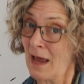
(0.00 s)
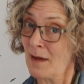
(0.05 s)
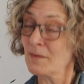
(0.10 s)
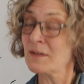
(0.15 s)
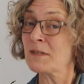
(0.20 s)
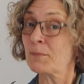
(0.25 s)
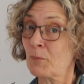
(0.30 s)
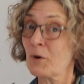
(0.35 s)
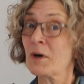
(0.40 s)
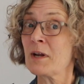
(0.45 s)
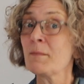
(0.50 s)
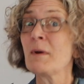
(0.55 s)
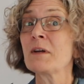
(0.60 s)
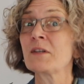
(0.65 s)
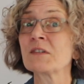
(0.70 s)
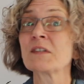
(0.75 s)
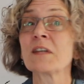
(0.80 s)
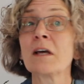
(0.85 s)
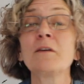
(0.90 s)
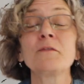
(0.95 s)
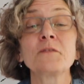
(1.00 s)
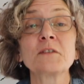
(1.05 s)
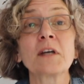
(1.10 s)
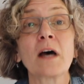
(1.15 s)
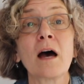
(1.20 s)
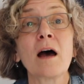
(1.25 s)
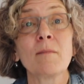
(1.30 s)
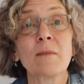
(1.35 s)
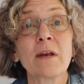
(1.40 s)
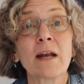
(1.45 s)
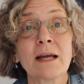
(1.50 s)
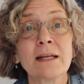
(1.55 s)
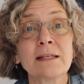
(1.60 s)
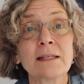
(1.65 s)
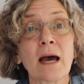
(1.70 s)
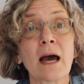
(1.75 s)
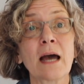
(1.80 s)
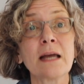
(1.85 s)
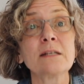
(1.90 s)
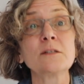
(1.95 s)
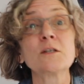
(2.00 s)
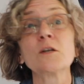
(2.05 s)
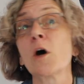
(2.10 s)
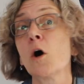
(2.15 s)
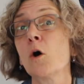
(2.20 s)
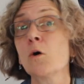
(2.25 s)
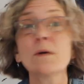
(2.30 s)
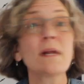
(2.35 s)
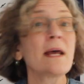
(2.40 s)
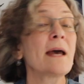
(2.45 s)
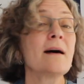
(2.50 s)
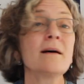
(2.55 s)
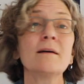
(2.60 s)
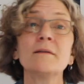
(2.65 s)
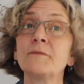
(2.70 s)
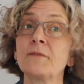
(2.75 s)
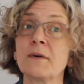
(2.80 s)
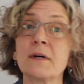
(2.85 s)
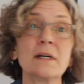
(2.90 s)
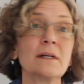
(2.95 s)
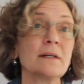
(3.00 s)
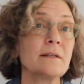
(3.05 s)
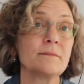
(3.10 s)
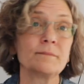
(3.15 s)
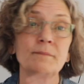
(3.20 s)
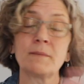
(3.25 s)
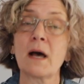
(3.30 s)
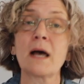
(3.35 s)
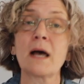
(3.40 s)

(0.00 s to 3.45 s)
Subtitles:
It's pretty much self-taught. I mean, I don't have a